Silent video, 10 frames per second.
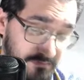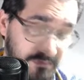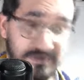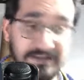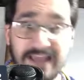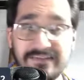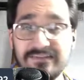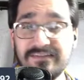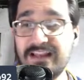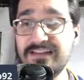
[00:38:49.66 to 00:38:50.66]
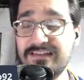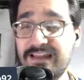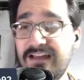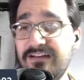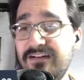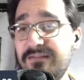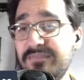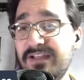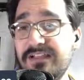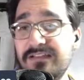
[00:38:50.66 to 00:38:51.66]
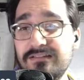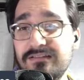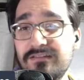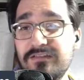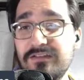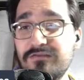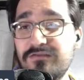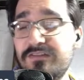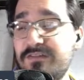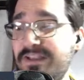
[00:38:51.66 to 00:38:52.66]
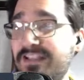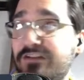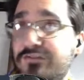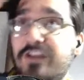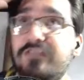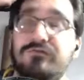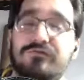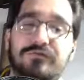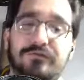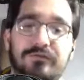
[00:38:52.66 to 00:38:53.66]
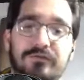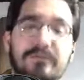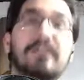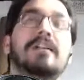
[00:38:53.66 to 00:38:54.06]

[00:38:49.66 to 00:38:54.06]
as it stands now, I'm like, to me, there's Drew,